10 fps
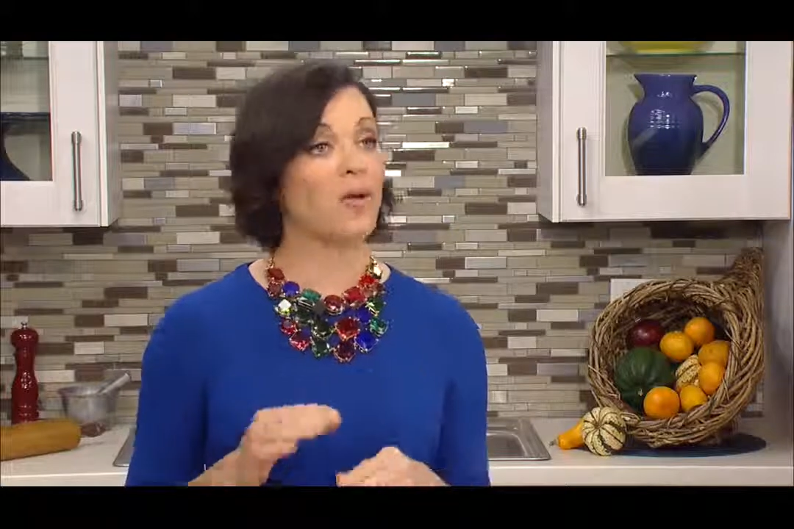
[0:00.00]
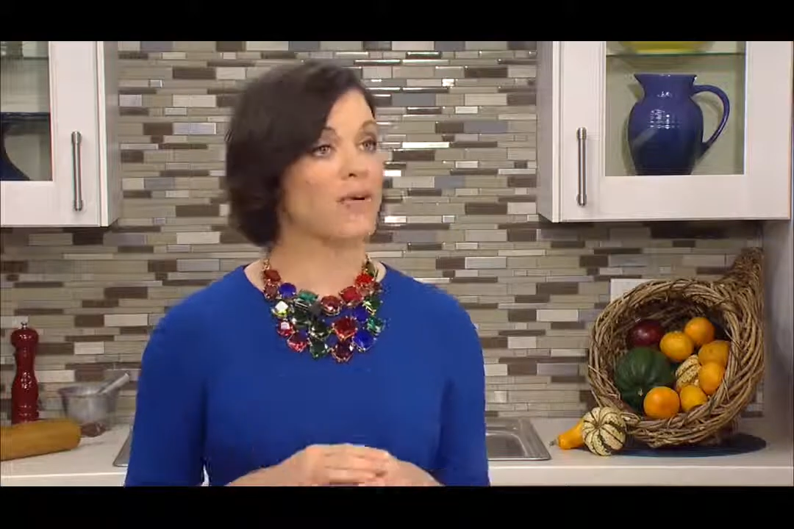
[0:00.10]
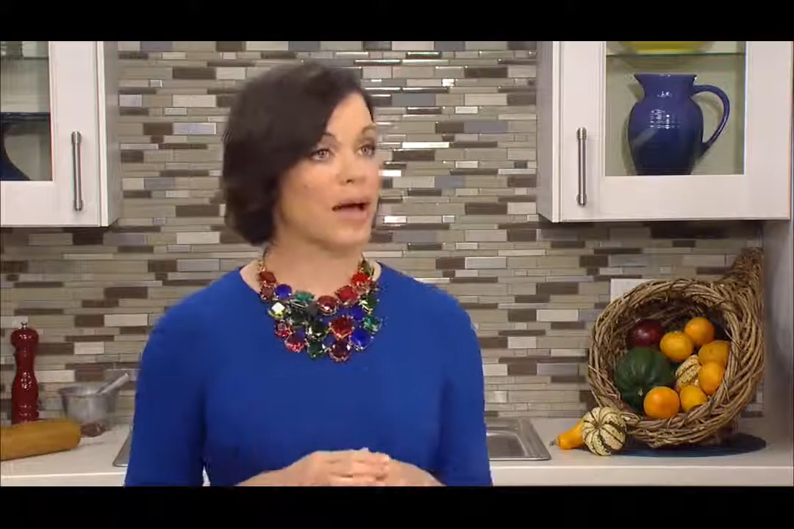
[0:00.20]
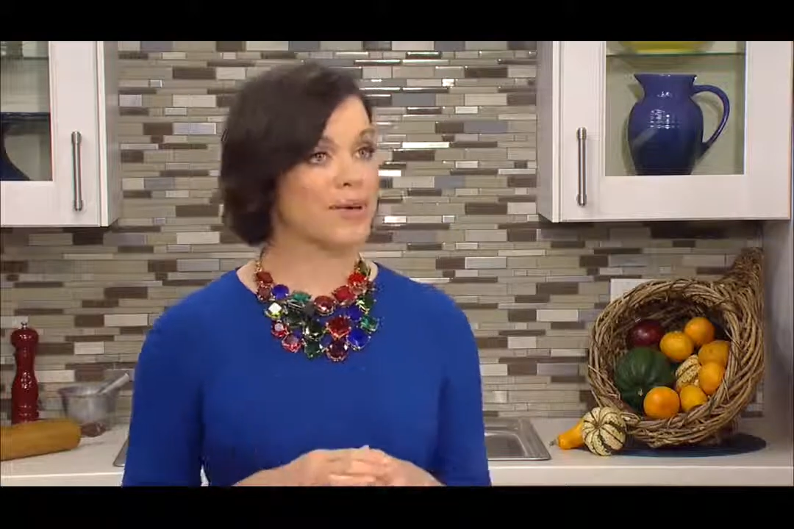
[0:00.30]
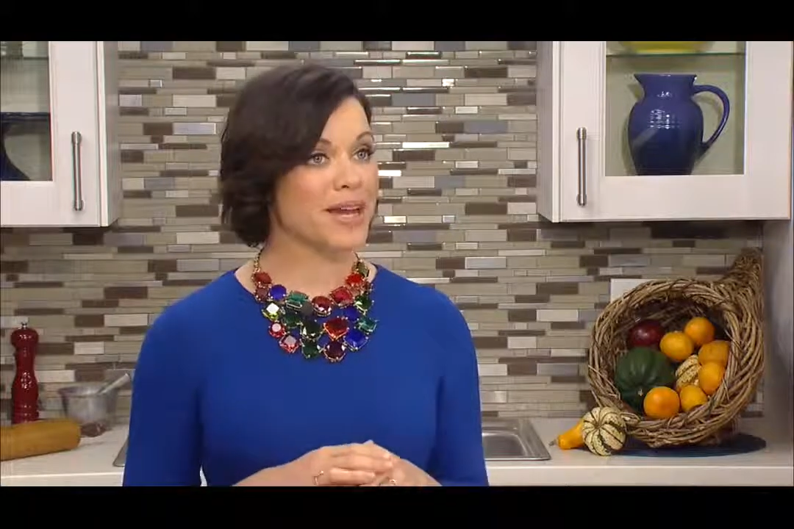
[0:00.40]

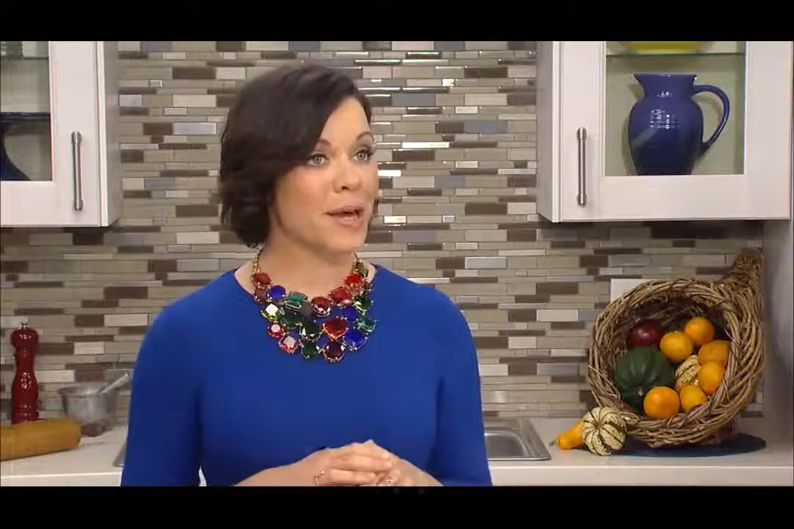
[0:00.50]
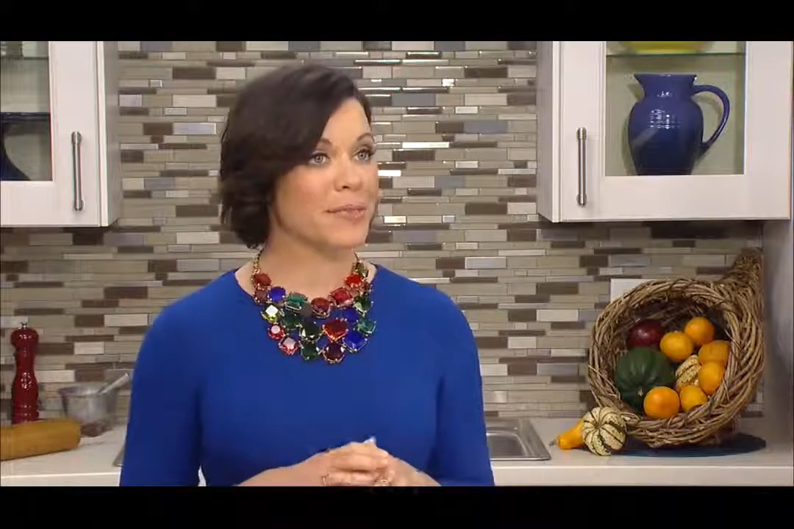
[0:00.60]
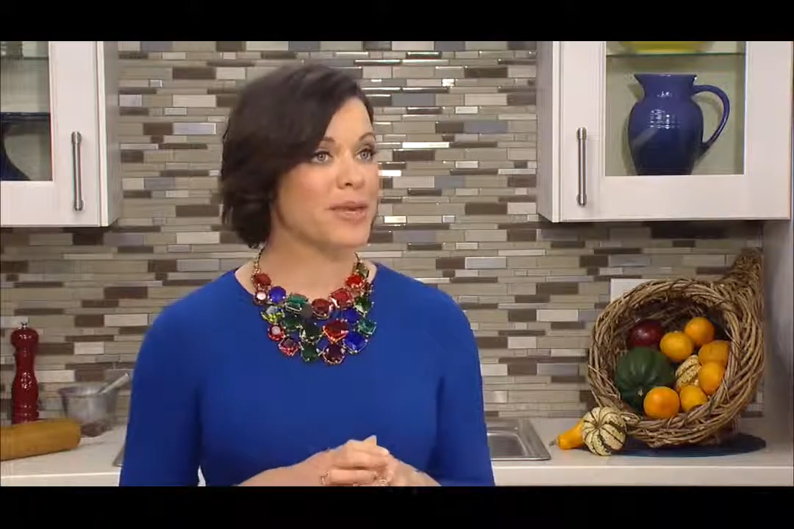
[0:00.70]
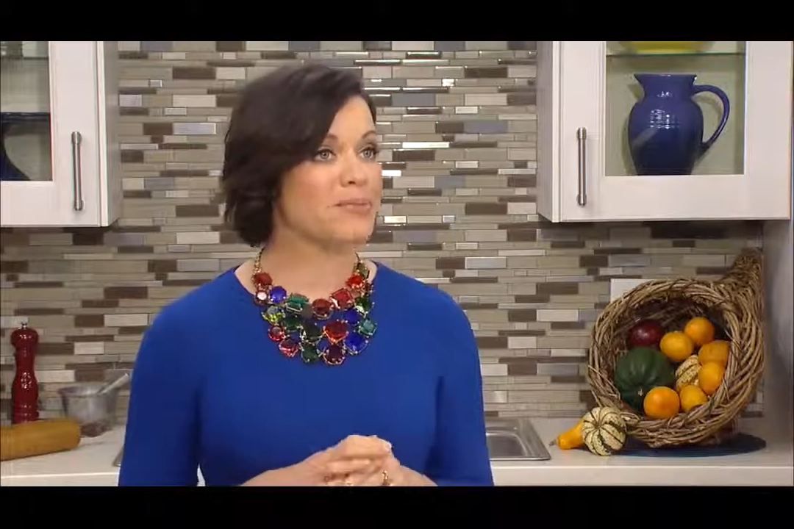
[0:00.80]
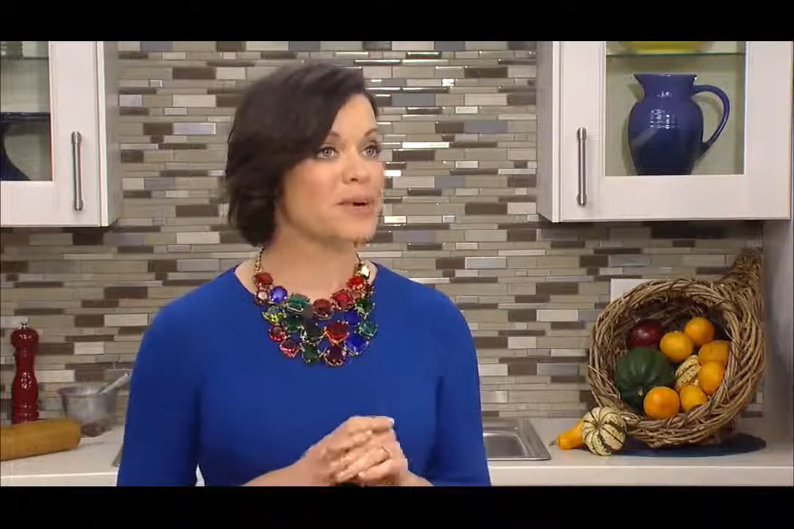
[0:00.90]
wrap it up
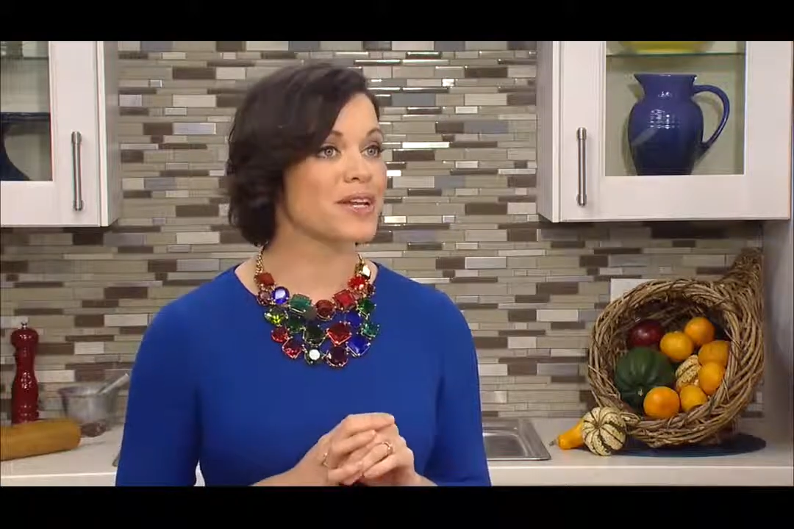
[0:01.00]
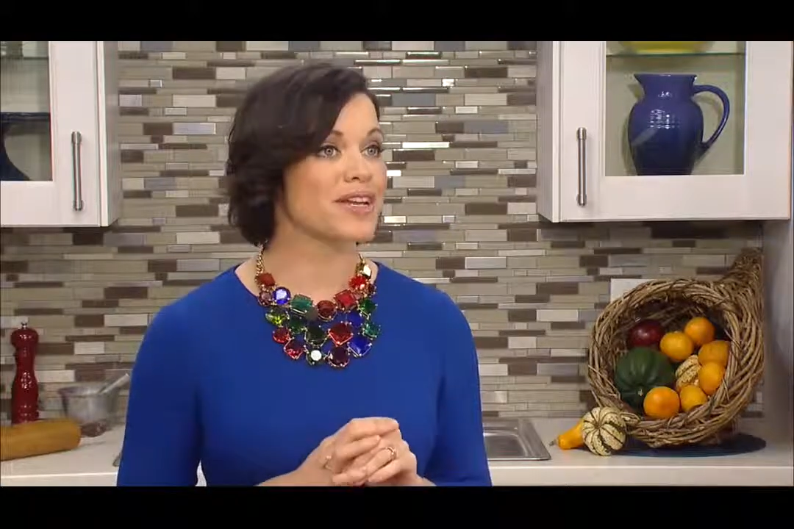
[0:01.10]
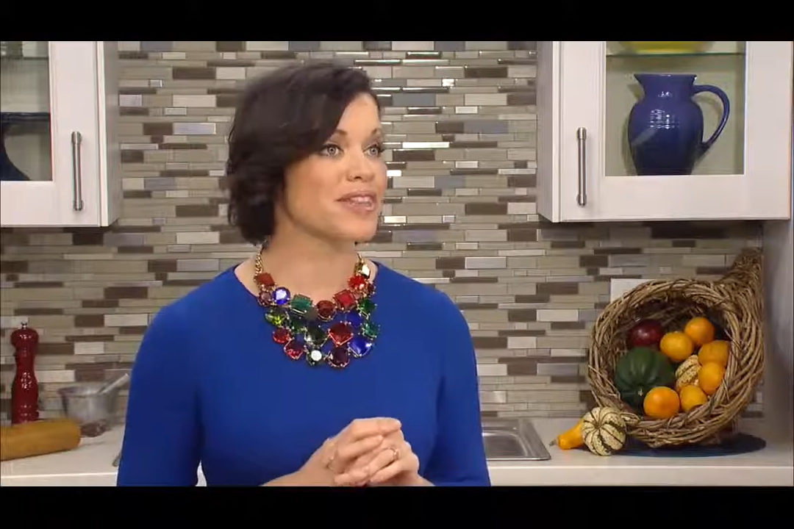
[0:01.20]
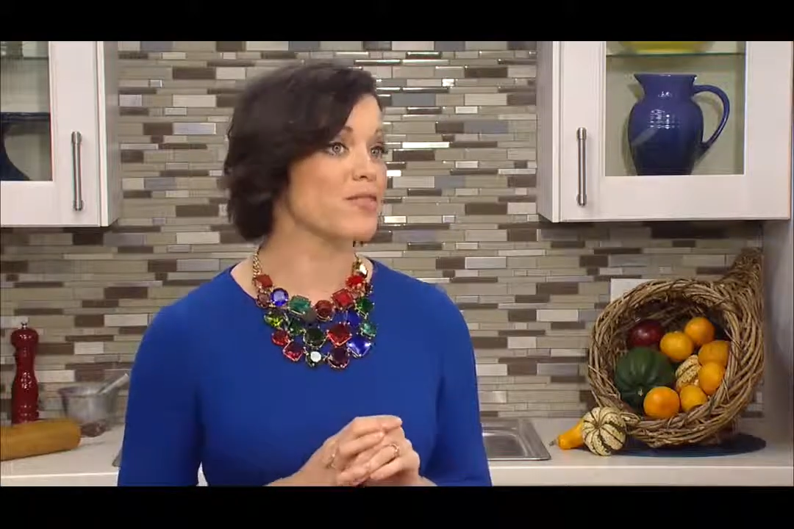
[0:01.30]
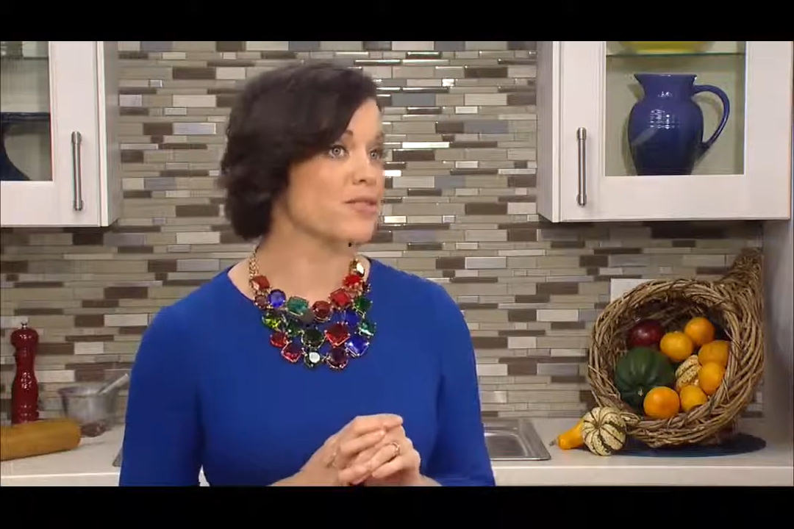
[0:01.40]
and put it
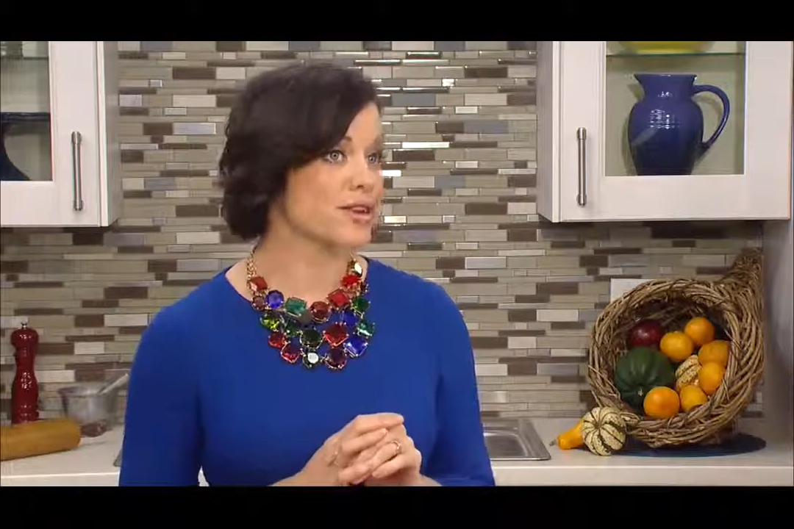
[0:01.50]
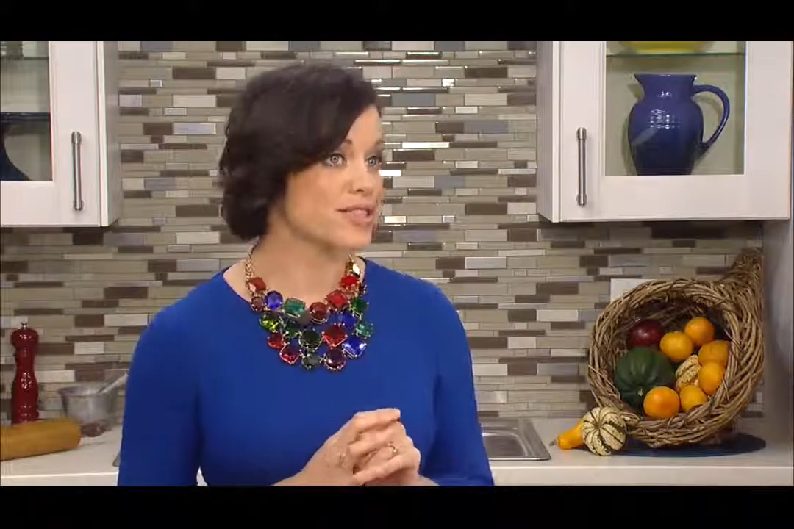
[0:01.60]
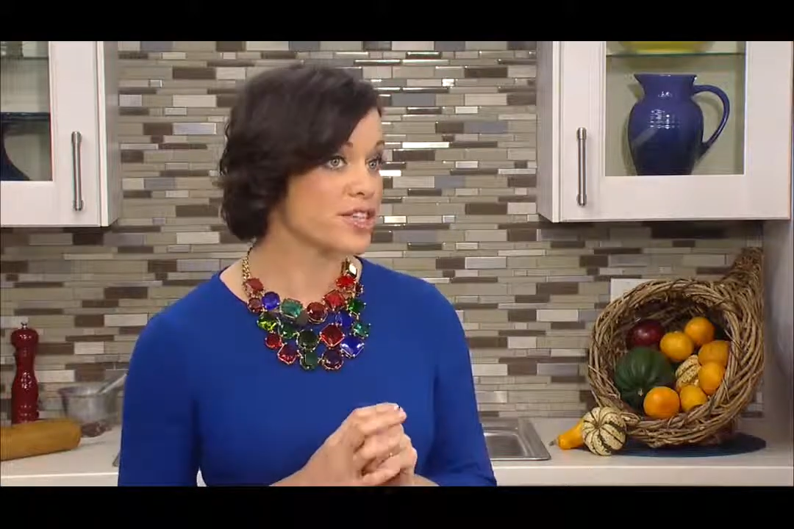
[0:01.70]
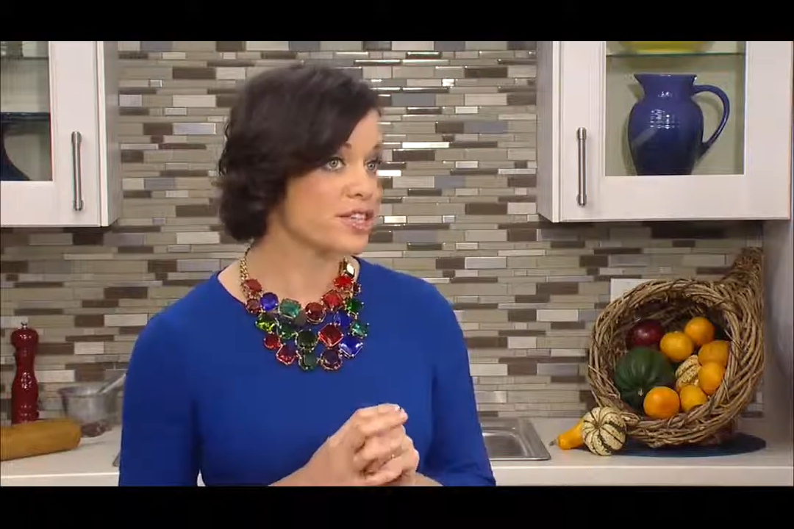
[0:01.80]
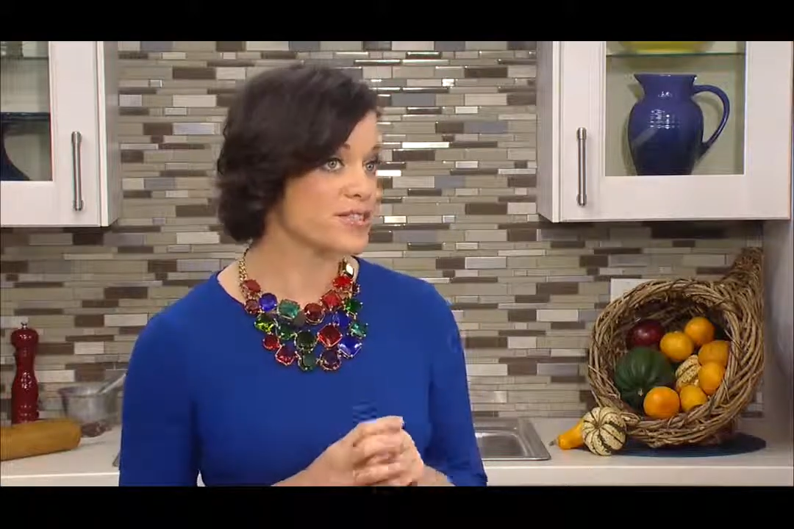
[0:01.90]
in the
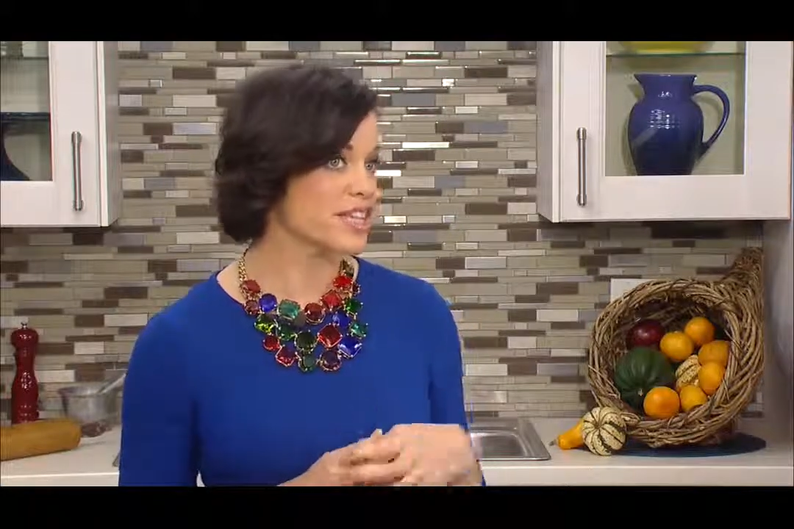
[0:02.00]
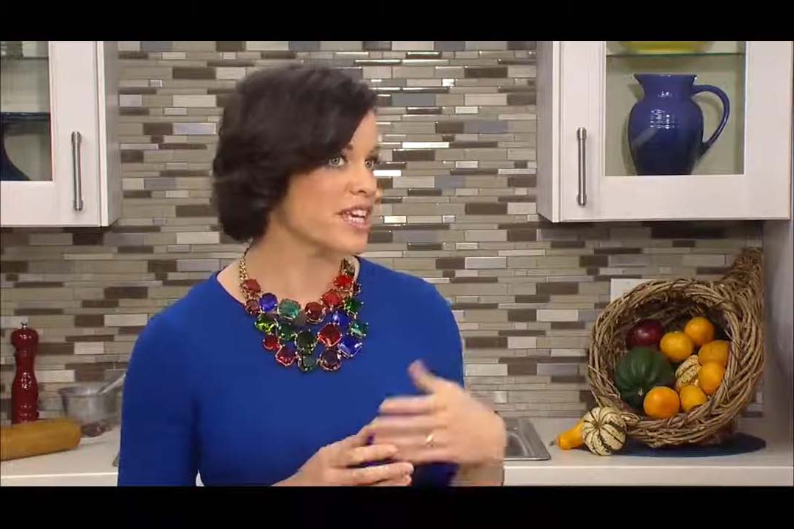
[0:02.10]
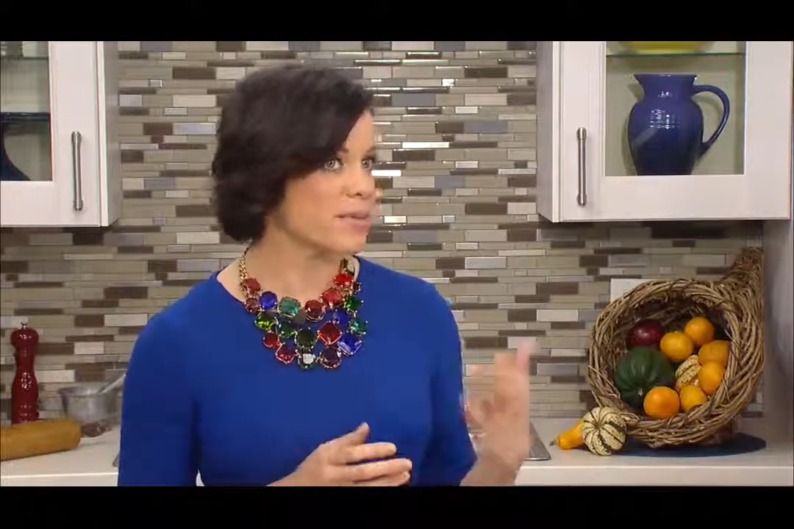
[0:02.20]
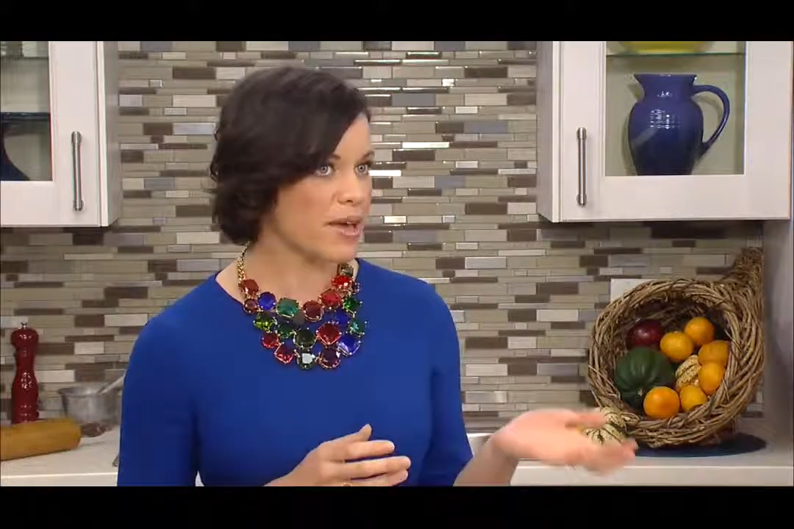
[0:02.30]
freezer and keep